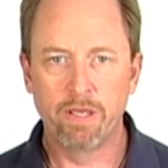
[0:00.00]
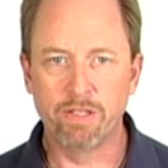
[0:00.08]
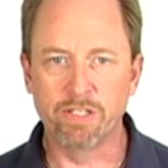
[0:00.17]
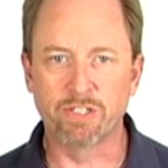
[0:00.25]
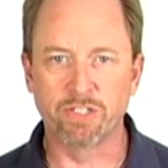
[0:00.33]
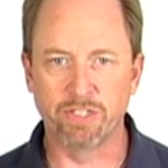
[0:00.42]

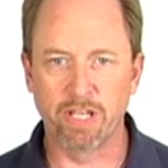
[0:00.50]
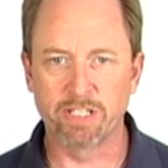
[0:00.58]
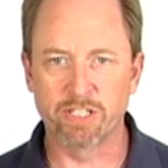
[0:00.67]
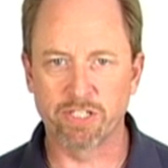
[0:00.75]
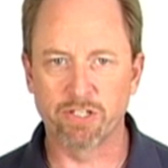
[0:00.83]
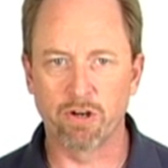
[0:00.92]
This is
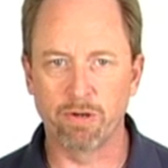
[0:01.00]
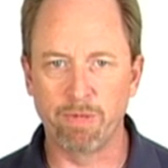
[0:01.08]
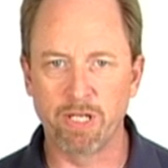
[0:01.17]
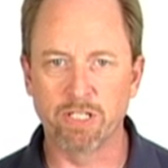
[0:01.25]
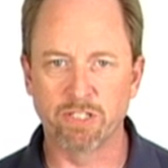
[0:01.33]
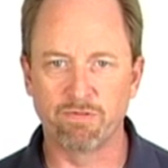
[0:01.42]
necessary
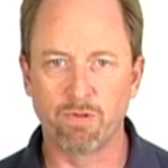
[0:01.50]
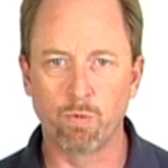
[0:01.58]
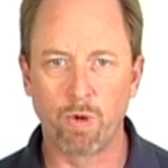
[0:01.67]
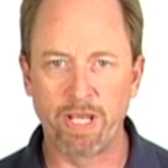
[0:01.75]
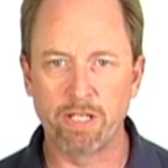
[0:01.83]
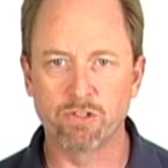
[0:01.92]
because of the
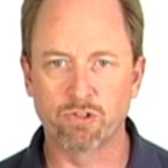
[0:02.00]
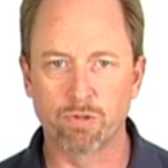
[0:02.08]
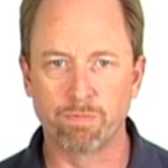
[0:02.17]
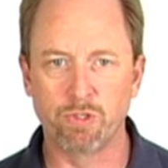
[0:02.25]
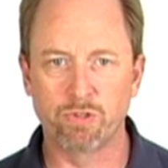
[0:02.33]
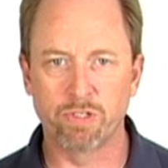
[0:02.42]
weight
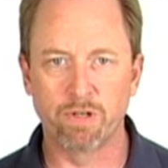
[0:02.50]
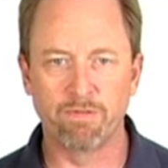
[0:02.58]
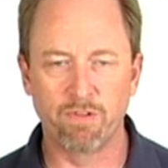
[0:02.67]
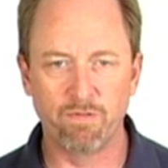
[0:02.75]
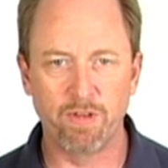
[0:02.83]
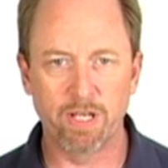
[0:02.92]
distribution
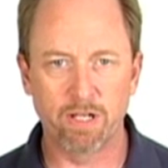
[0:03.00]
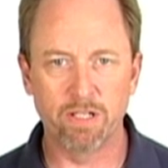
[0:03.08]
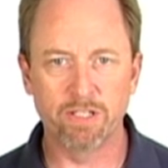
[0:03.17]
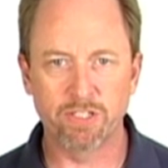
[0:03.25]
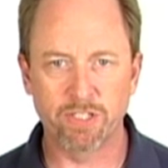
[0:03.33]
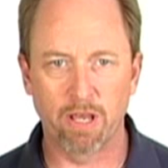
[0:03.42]
of the vehicle
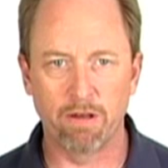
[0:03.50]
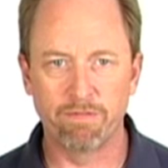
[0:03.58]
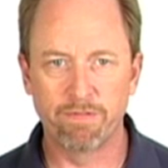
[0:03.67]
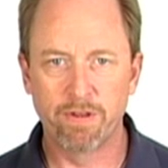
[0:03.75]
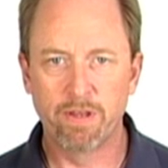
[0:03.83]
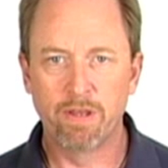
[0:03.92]

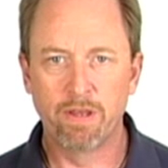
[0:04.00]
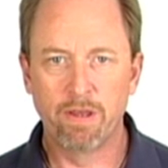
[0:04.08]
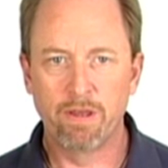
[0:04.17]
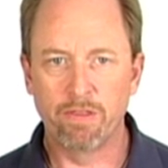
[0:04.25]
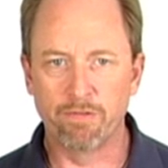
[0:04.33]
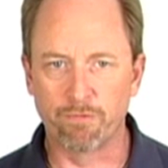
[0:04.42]
itself.
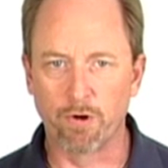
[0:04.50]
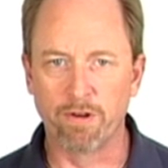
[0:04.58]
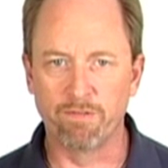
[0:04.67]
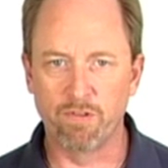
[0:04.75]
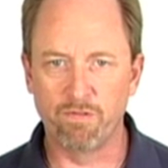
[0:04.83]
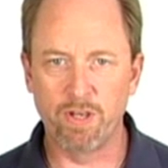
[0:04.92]
The front
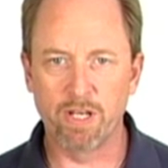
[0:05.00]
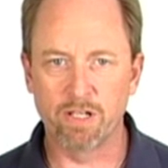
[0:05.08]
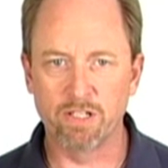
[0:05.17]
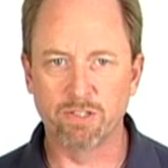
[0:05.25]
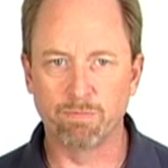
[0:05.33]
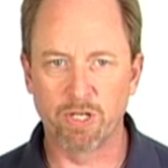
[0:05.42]
of the
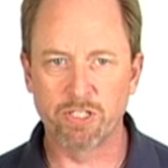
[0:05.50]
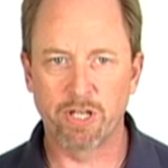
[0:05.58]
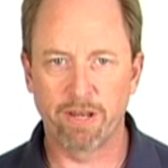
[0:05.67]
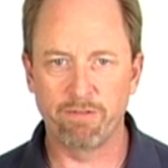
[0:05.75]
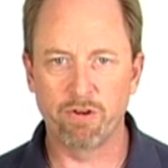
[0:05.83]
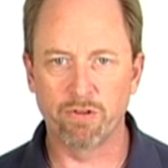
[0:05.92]
vehicle is much
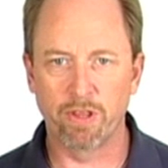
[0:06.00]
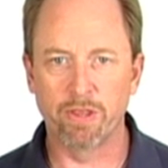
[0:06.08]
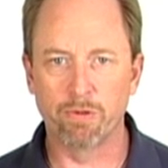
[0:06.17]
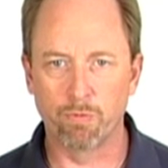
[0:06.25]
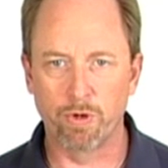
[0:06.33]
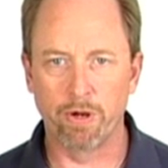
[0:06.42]
heavier than
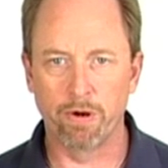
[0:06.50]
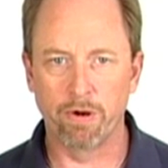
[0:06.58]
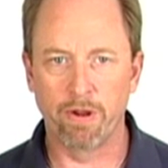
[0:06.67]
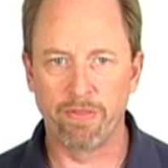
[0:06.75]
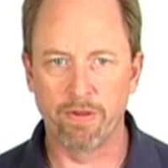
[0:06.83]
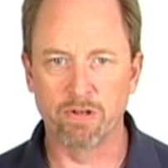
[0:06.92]
the rear,
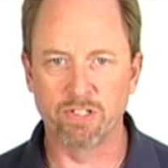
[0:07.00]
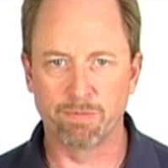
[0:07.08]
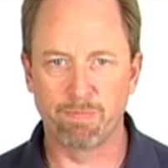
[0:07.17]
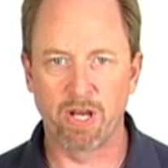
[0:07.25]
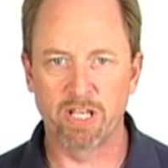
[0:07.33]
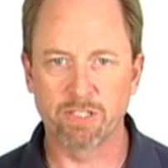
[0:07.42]
and there is a
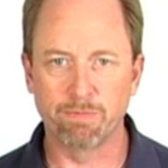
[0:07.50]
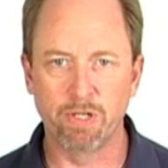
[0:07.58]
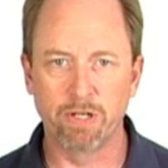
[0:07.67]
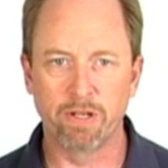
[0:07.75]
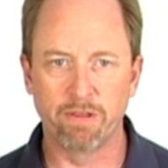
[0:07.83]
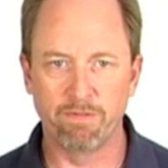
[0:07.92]

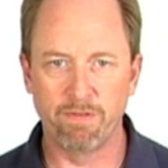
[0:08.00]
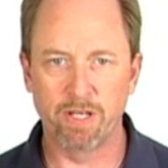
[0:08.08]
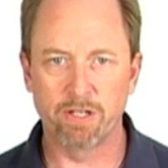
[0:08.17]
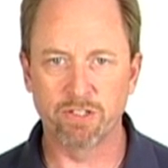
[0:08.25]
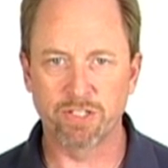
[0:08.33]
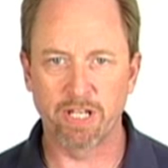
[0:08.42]
possibility of the
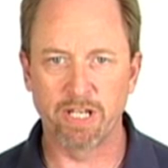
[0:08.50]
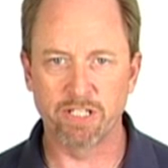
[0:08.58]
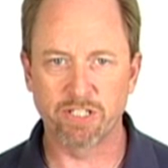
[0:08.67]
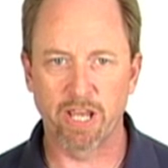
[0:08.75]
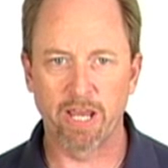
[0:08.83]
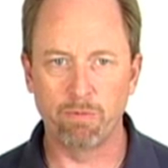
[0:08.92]
vehicle skidding
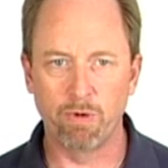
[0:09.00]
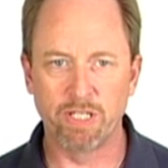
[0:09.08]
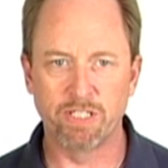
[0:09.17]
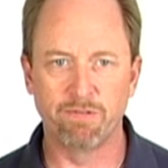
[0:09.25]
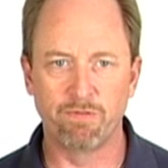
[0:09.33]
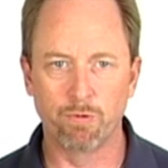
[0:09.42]

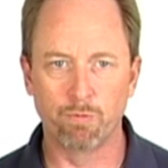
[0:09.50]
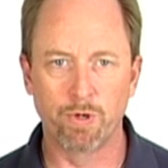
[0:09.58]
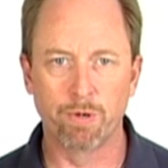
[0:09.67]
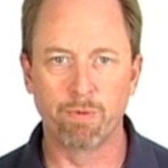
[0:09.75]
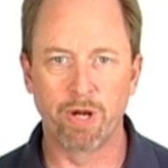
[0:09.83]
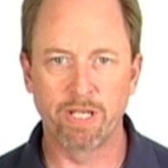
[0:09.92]
sideways if the
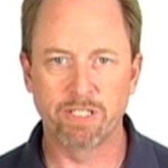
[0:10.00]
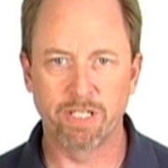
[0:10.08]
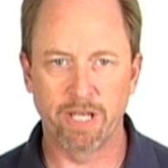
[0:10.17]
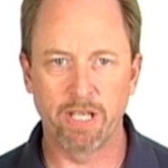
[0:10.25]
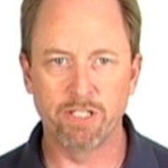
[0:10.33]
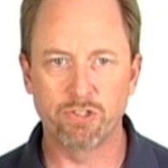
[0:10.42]
rear brakes
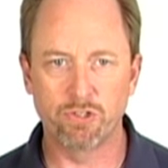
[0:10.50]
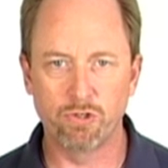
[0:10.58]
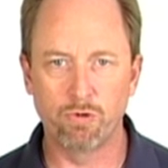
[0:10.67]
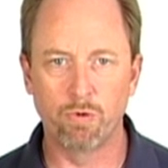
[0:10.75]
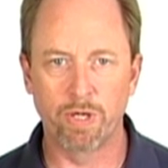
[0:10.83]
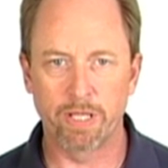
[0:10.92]
engage
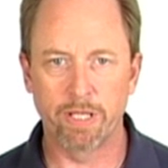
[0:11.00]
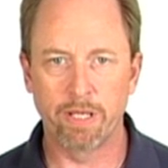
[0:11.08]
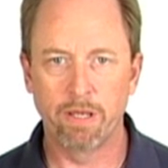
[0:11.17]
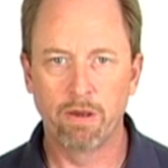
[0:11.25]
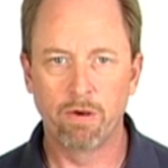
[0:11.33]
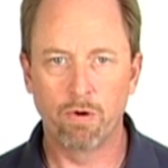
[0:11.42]
too
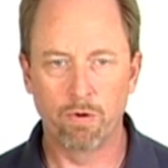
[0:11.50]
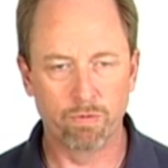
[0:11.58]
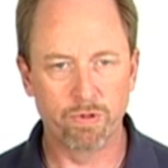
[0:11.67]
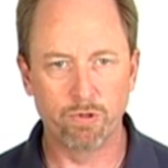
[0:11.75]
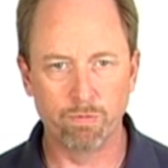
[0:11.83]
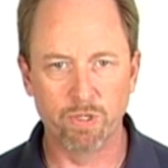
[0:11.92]
quickly or
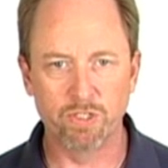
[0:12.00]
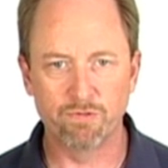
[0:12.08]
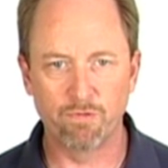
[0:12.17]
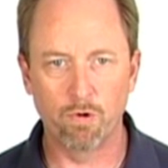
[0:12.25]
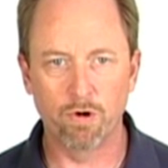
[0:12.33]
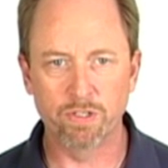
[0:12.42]
with too much
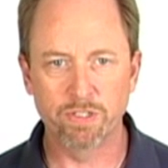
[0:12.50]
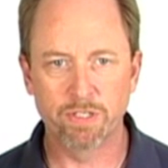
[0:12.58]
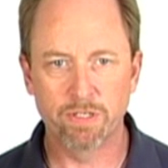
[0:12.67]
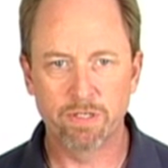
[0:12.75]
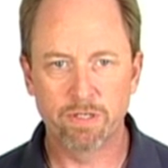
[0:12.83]
force.